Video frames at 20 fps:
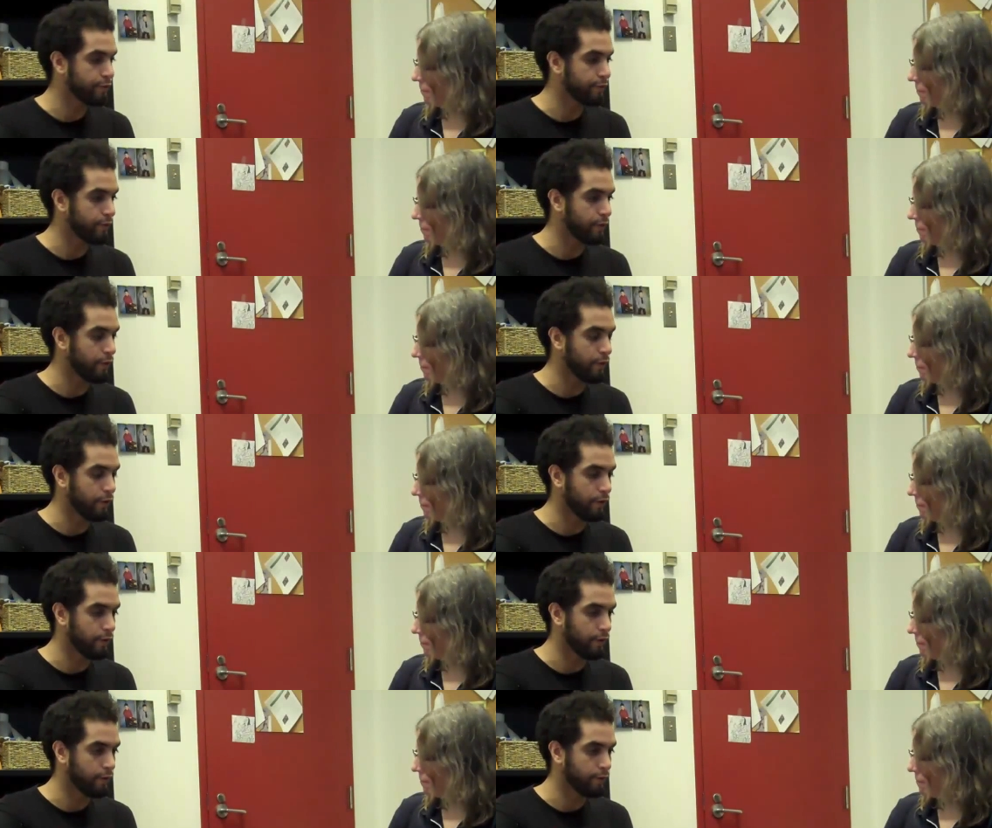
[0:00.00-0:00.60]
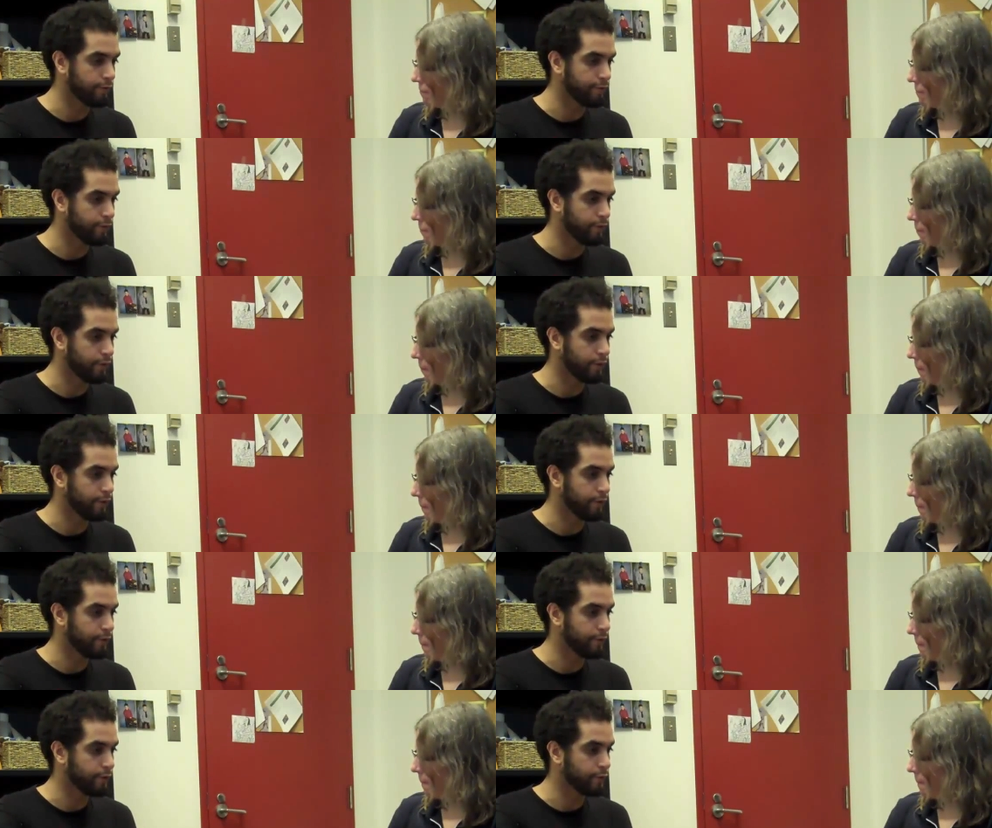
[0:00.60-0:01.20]
Speaker 1: of, uh, of
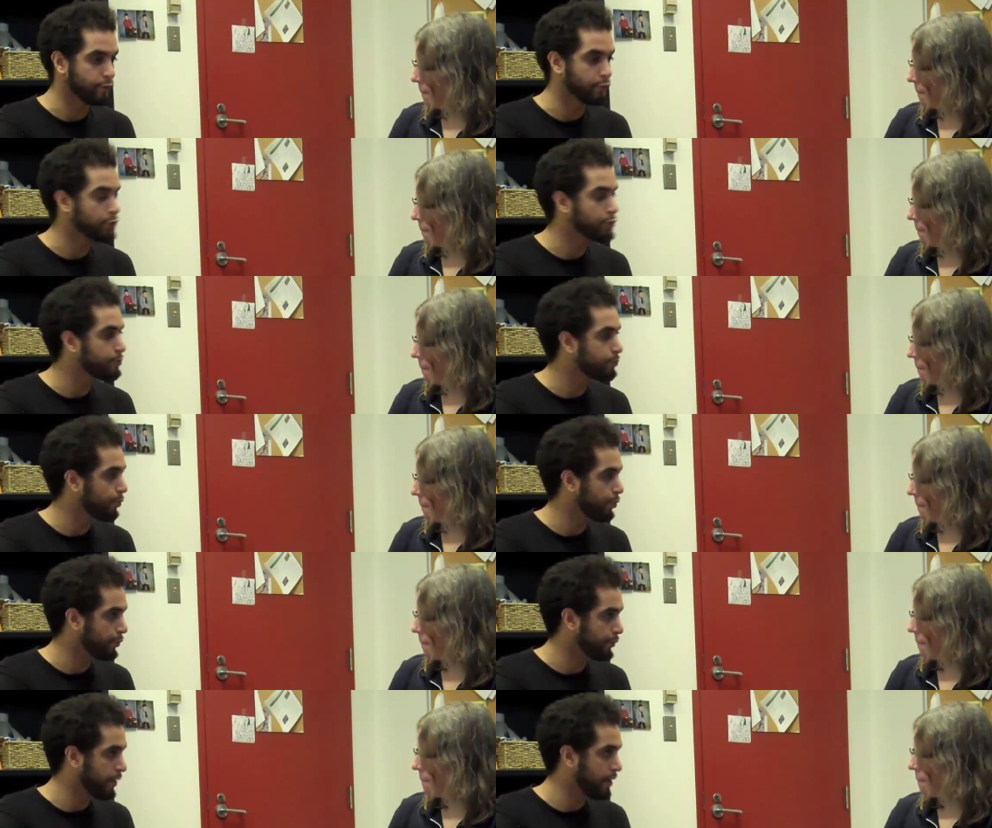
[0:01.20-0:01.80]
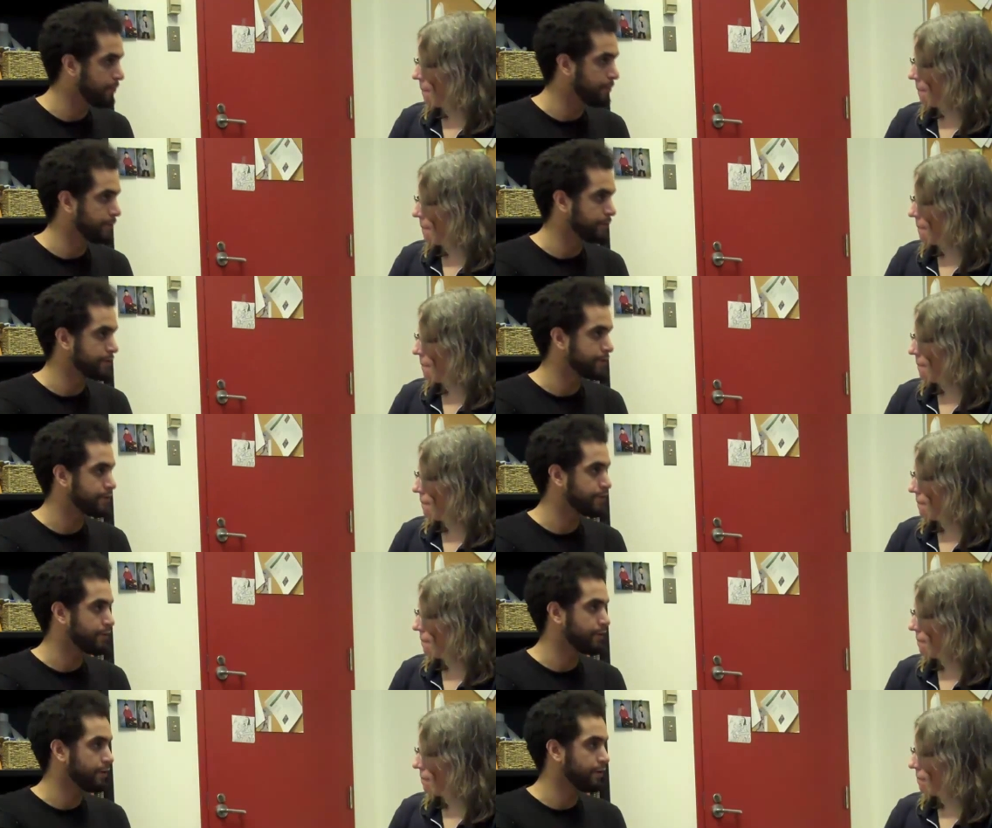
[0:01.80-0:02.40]
uh, the news
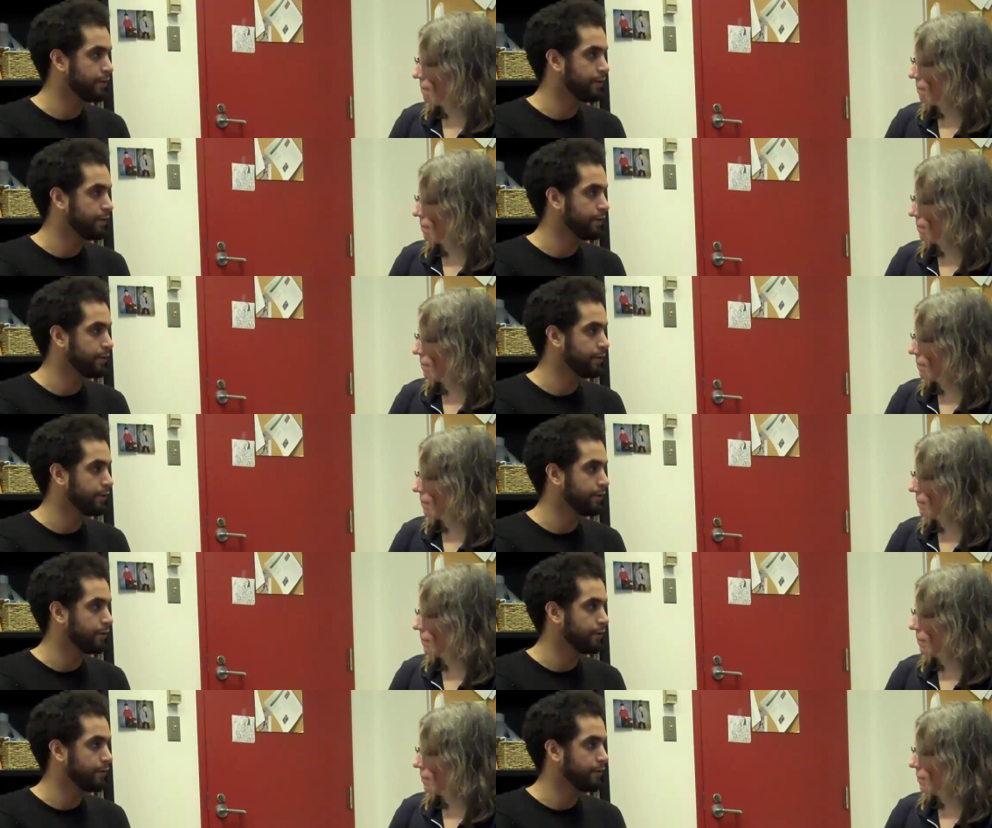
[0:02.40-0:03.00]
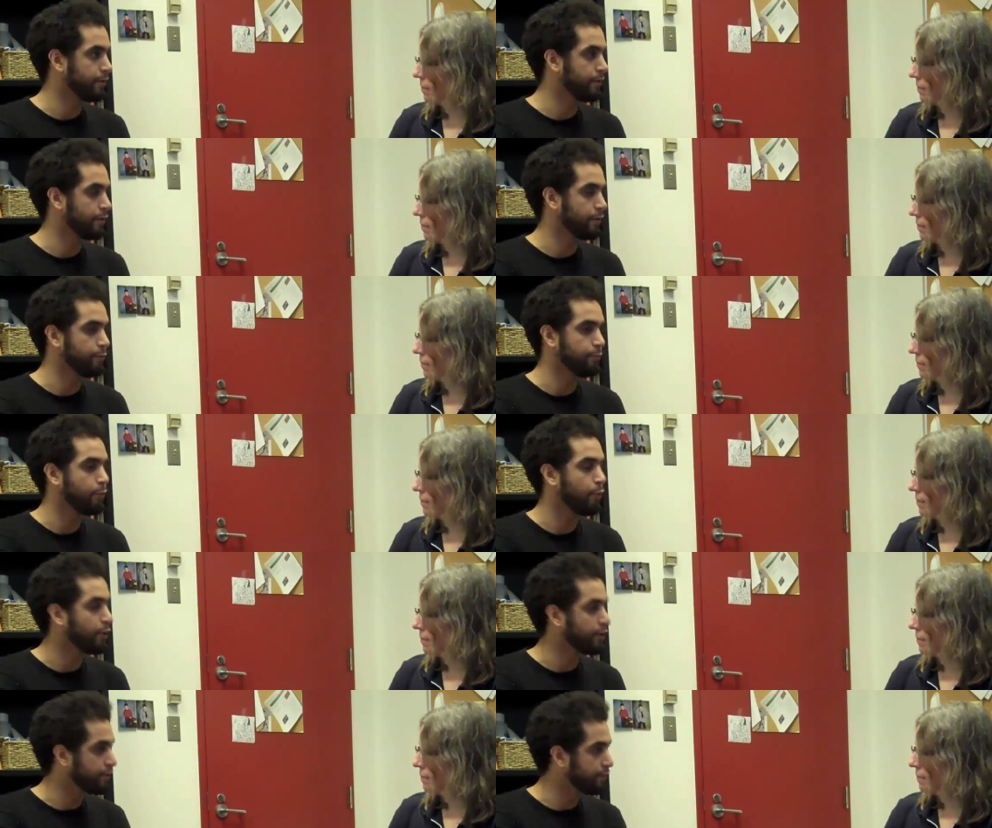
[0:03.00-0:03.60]
programming's uh, uh,
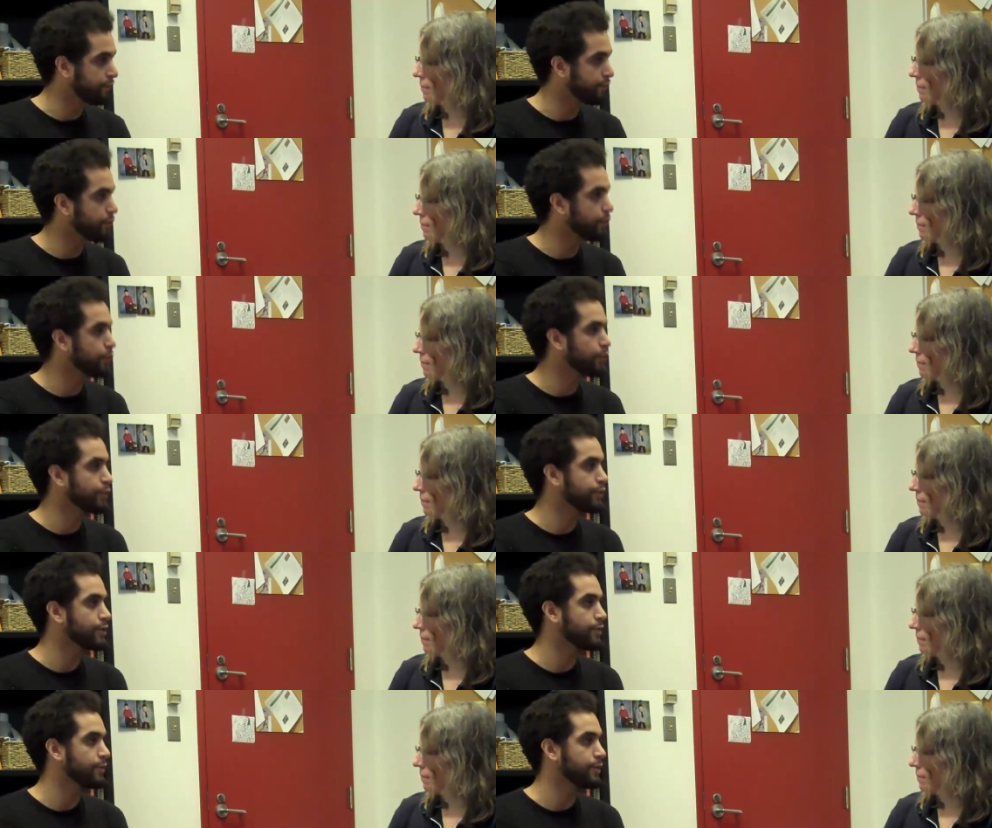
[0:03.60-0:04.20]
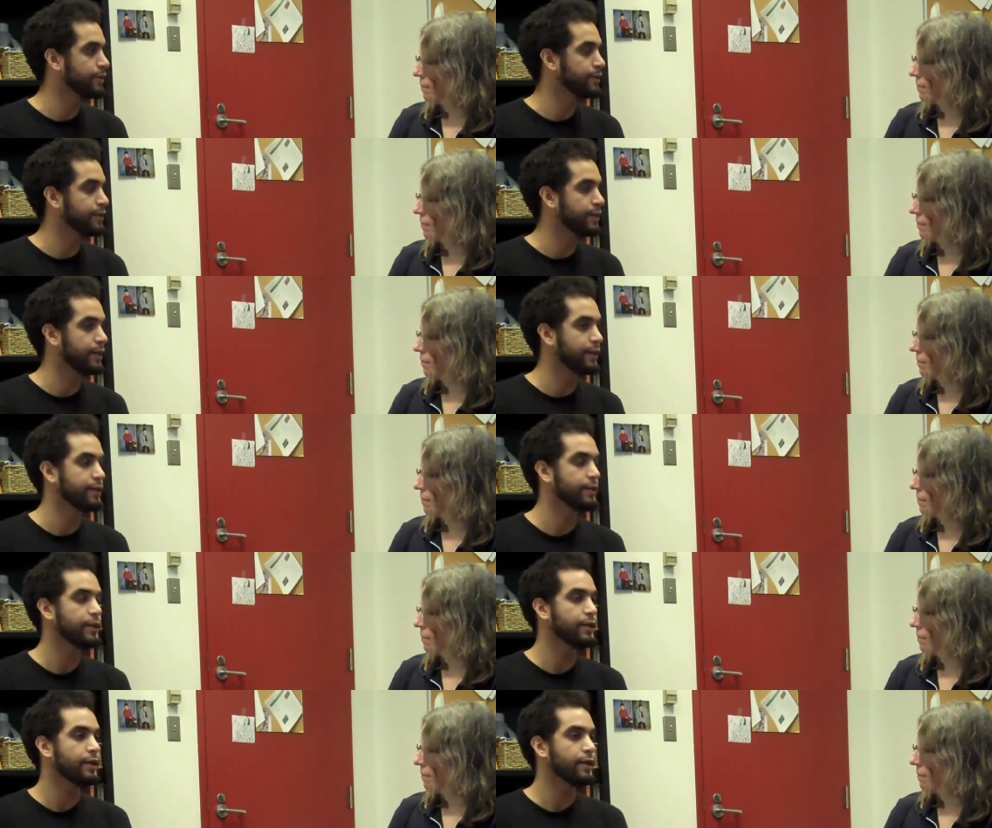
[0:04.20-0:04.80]
point of view or something like
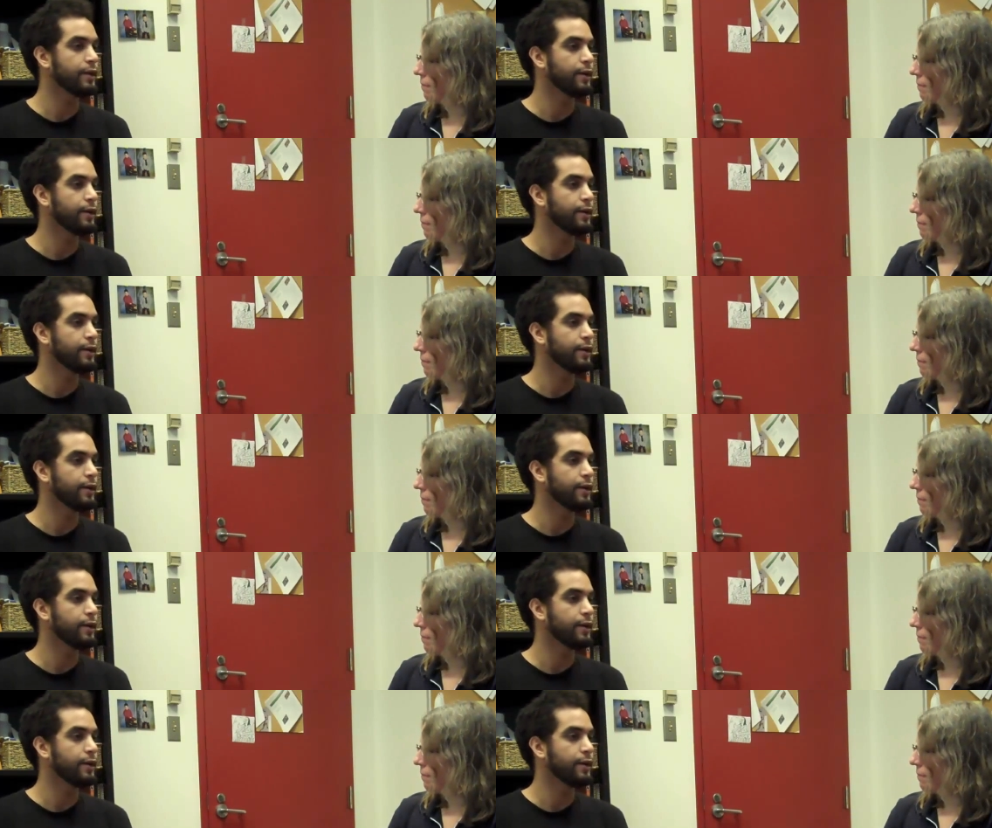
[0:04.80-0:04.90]
that,